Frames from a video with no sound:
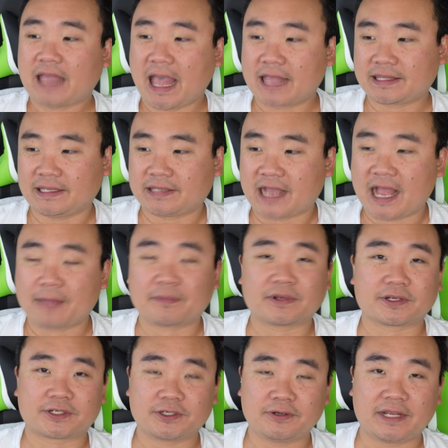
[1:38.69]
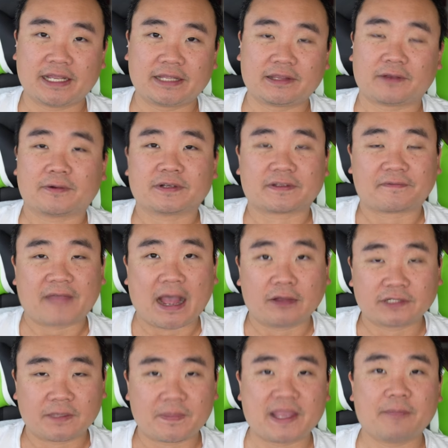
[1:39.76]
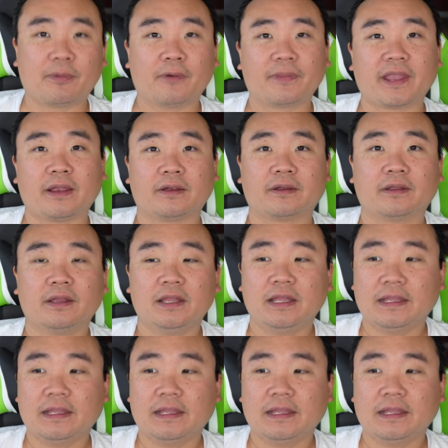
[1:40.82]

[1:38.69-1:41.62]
At the time of the shooting, there was a thousand people there.